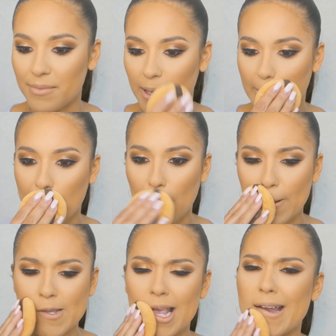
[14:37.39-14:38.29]
like
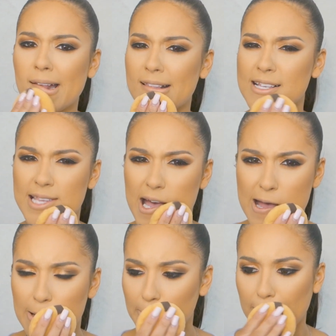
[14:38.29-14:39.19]
setting this
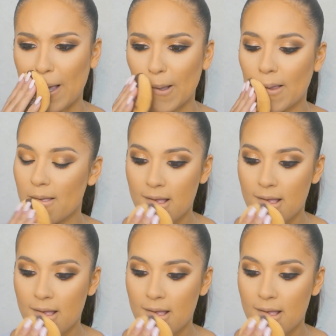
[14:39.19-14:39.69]
up, like